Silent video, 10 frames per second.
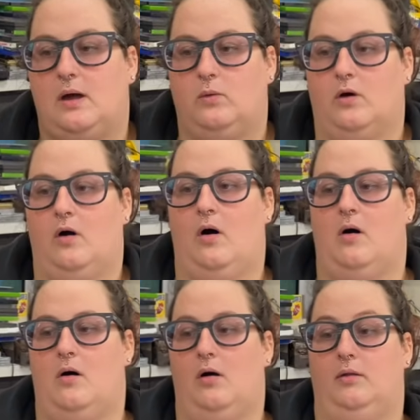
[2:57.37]
that were
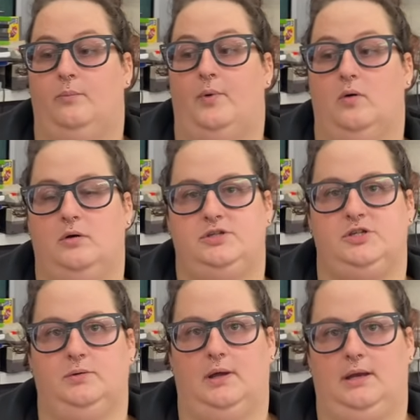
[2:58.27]
all bulk
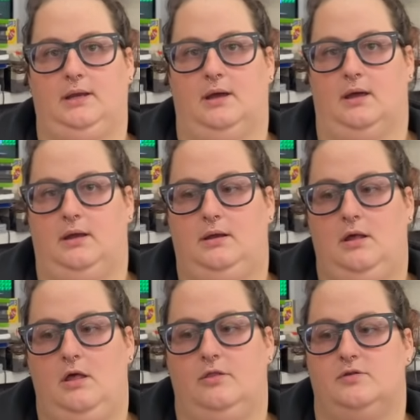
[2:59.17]
two ninety nine,
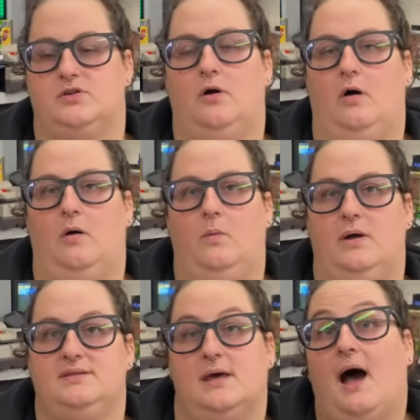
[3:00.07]
those are all
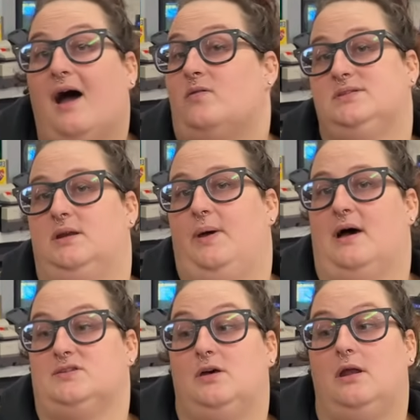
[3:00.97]
ones that I was going to
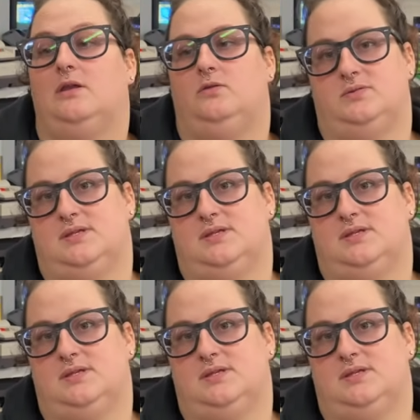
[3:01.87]
pass on, and you